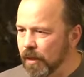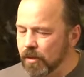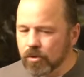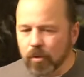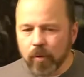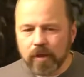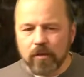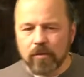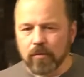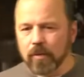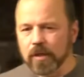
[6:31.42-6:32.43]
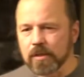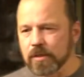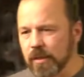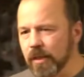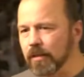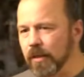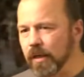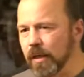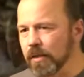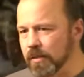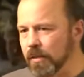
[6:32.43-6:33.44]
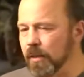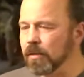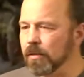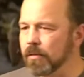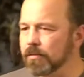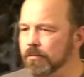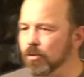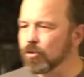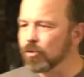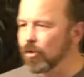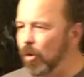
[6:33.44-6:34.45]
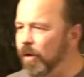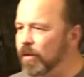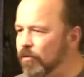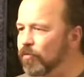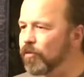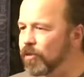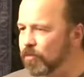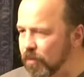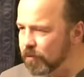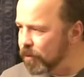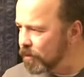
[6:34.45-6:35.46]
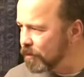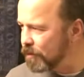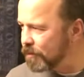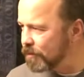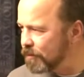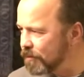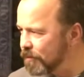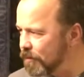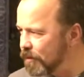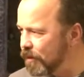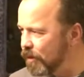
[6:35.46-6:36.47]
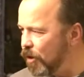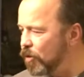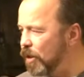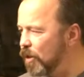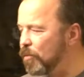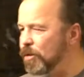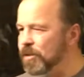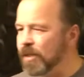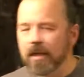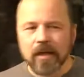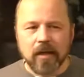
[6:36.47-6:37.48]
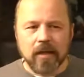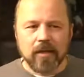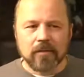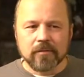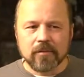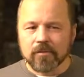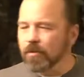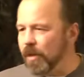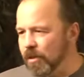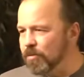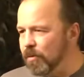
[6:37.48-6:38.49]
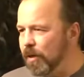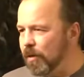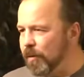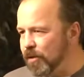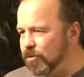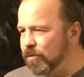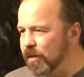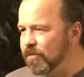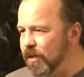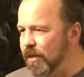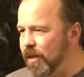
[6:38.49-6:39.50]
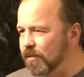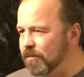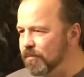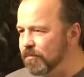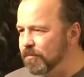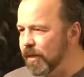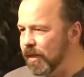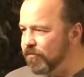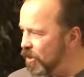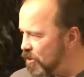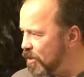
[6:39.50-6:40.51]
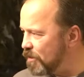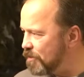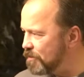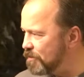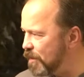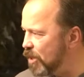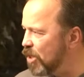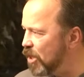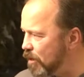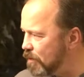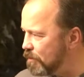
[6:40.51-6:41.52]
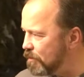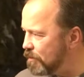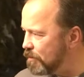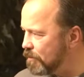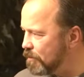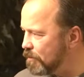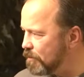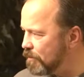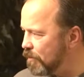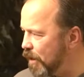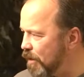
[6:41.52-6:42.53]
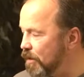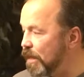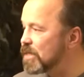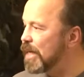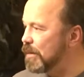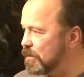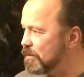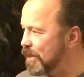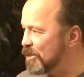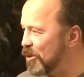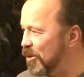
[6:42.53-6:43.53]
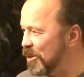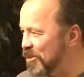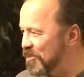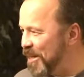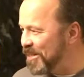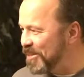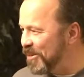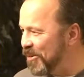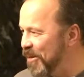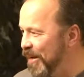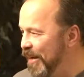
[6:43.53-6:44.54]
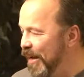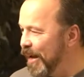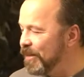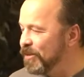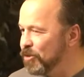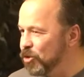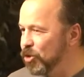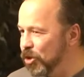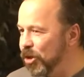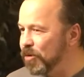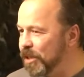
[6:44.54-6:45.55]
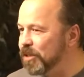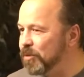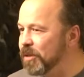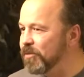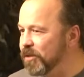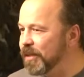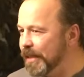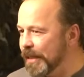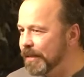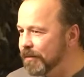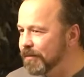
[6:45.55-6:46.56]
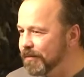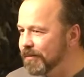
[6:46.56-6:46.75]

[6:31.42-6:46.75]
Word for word: So when you uh, sin against another, you should go and confess to the person. You know, in other words, sorry, I screwed up. I shouldn't have said that. And fix it and heal. Right? That's it. That's all this means, you know. And do you know that you will really heal?